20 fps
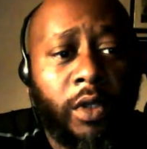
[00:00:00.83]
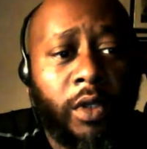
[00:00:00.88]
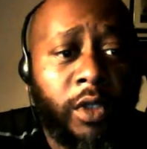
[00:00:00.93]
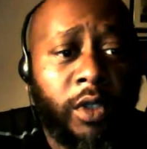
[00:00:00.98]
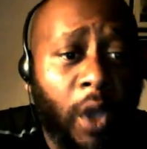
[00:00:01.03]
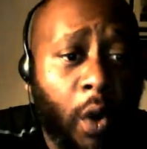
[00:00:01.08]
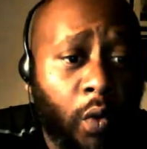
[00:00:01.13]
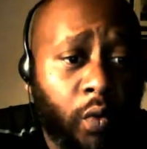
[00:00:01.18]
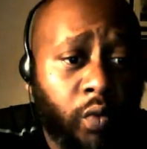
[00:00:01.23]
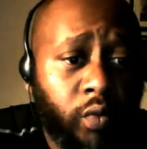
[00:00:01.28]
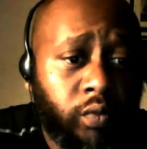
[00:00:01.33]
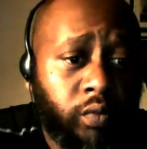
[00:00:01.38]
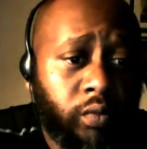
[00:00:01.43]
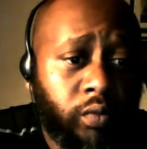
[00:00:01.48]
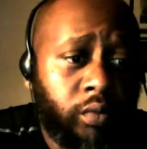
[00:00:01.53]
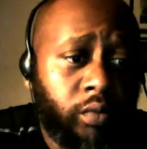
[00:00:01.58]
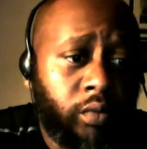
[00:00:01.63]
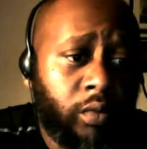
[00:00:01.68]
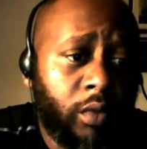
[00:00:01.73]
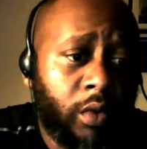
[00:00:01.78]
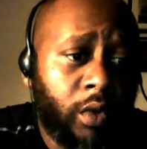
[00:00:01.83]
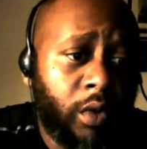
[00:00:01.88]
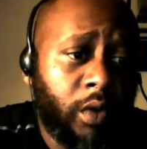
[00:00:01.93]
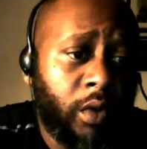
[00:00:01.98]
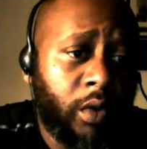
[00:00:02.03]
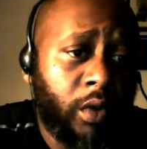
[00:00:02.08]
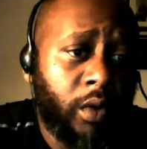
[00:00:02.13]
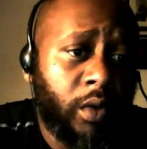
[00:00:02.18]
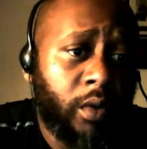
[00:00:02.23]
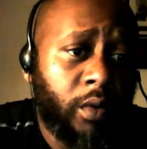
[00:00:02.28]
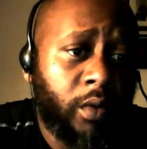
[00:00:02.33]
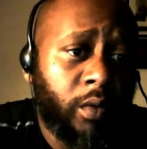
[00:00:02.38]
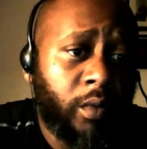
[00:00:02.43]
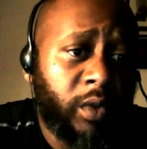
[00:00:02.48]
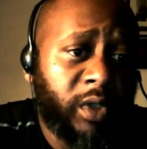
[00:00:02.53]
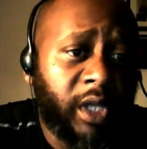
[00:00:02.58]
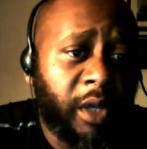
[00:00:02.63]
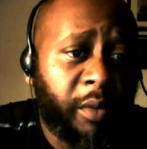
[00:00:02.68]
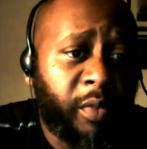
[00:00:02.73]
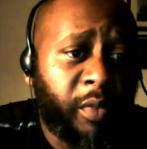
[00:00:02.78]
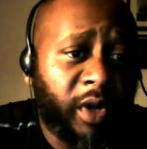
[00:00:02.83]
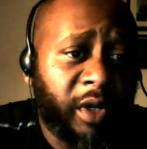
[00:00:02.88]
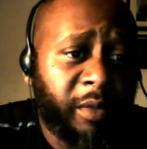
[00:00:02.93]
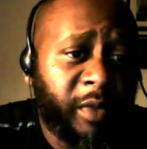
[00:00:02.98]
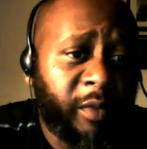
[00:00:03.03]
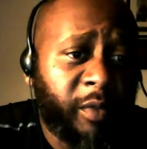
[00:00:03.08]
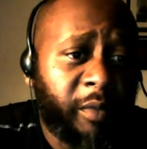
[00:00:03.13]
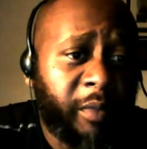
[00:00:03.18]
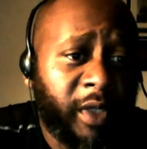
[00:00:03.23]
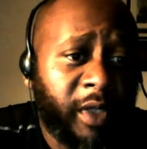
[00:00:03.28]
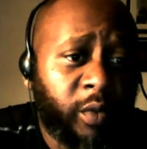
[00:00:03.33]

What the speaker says: Yo, what's up, party people?